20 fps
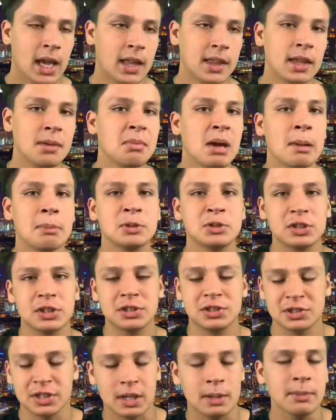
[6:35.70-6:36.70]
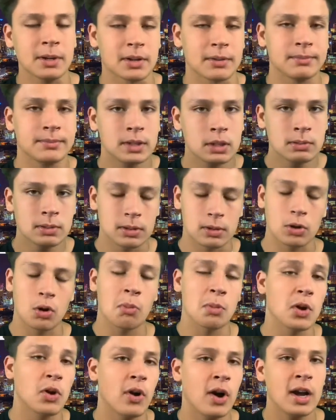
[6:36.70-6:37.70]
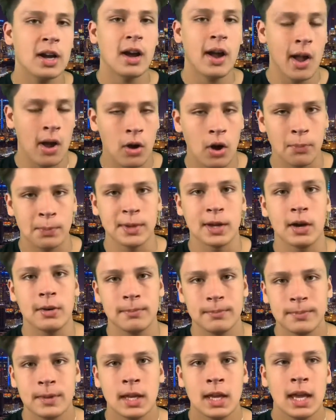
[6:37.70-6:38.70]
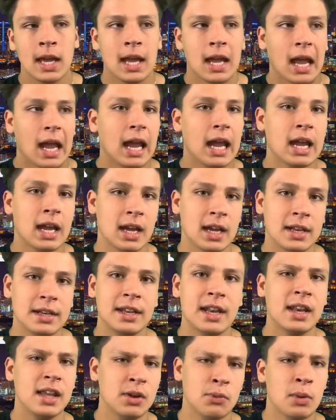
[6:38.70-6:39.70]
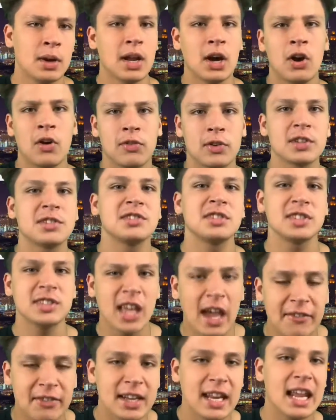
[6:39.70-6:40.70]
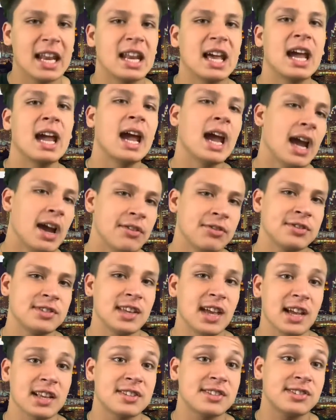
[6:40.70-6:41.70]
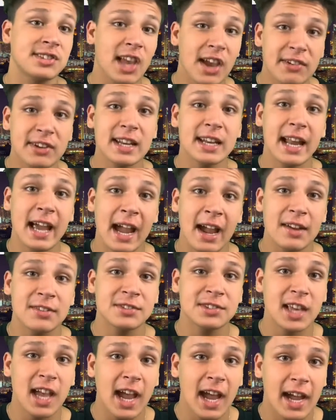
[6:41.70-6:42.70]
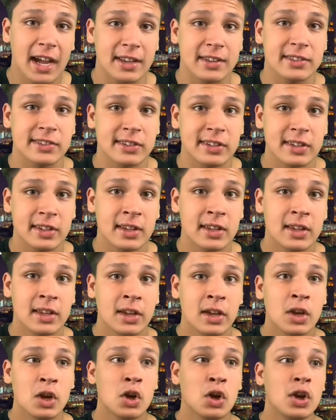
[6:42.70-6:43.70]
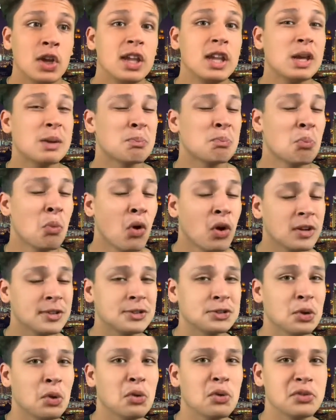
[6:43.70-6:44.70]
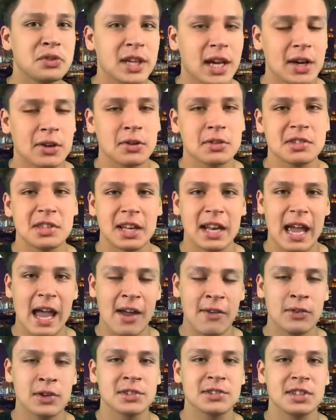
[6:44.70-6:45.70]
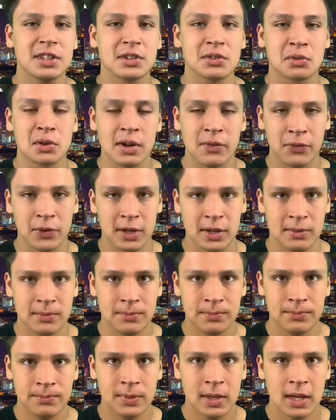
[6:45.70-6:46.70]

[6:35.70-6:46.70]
And then Matt Patricia said, come here, Romeo, I'll help you up. And then he went out for 7.5 sacks. 7.5 sacks! He had more solo tackles than Everson Griffin